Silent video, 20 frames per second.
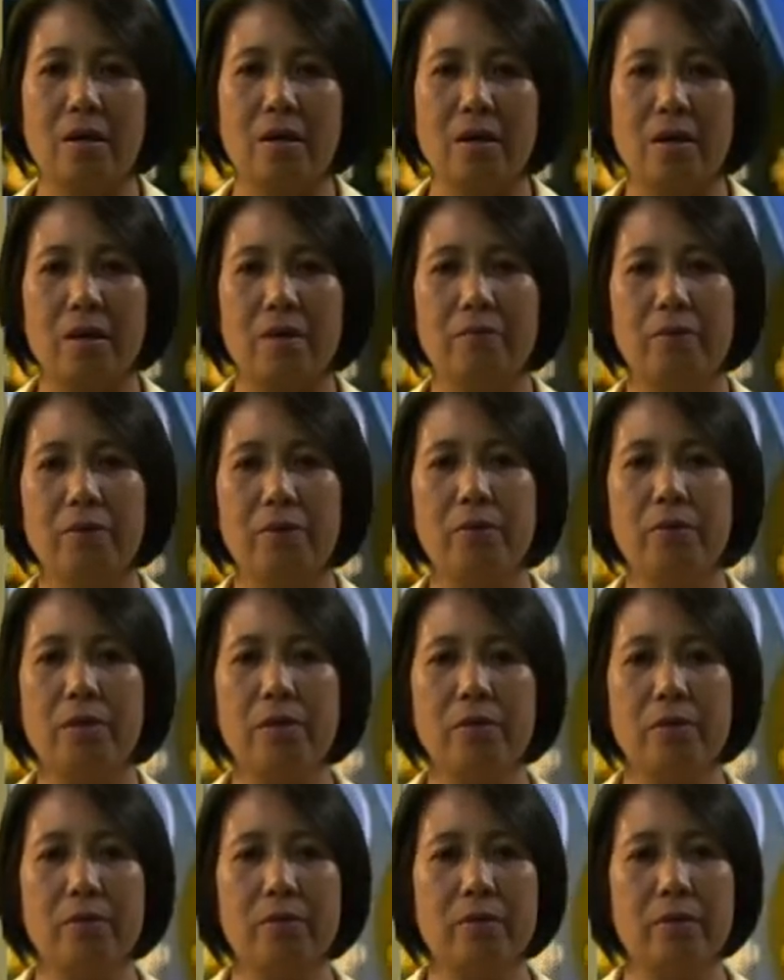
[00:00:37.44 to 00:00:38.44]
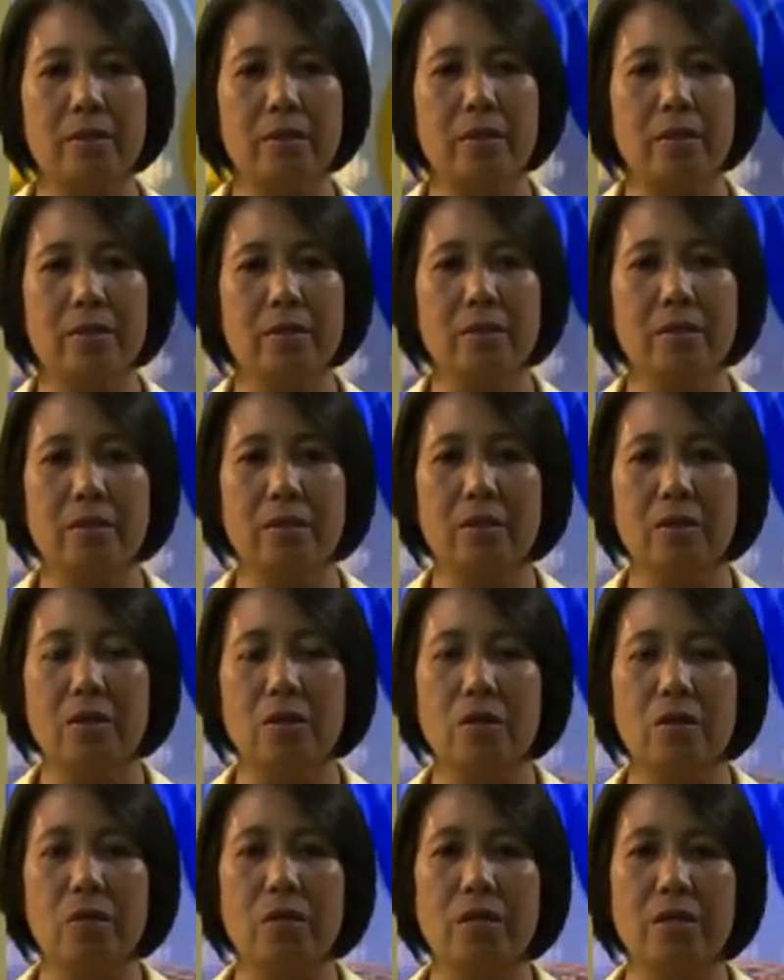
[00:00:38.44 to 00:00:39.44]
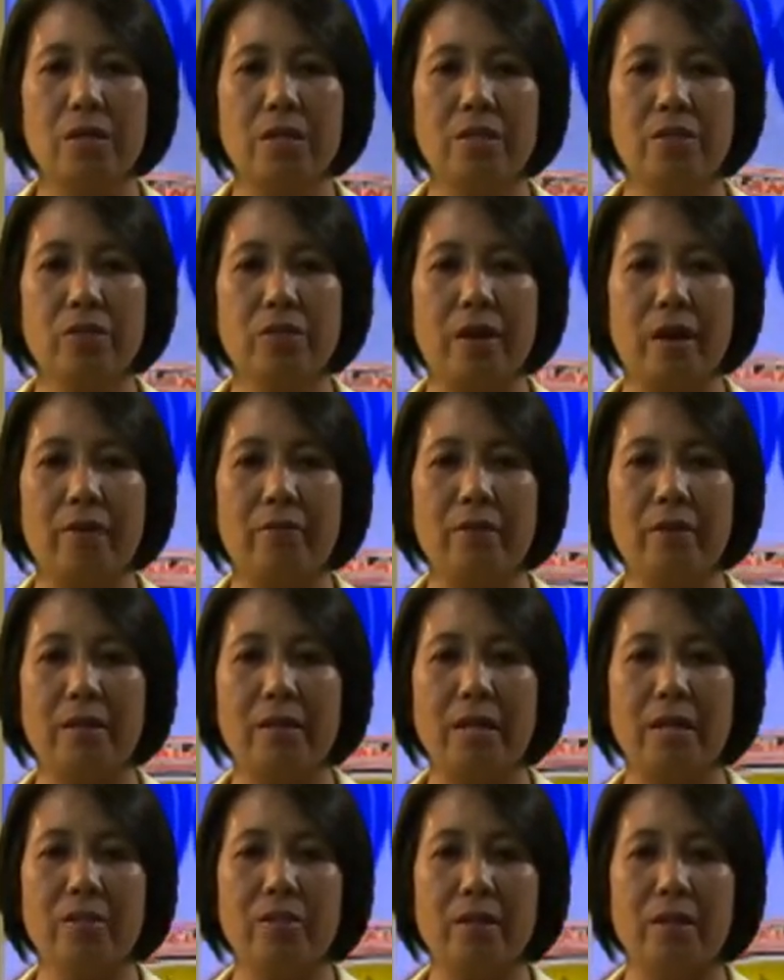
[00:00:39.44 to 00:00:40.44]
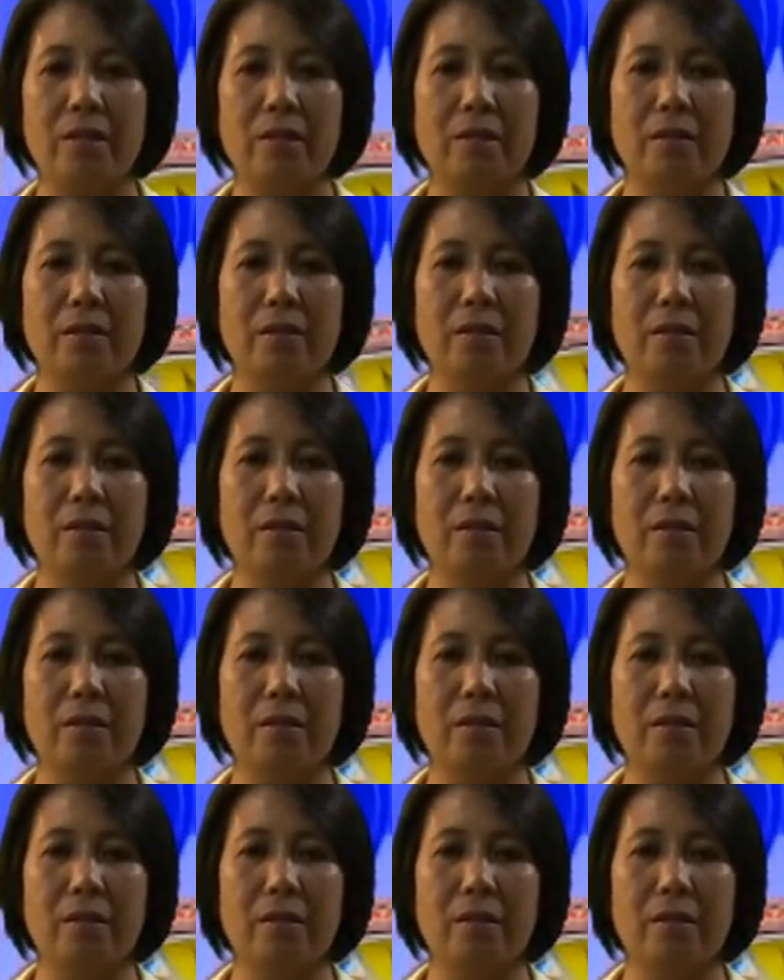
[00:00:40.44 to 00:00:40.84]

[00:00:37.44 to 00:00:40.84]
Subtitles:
If you will notice, we need to have a legend.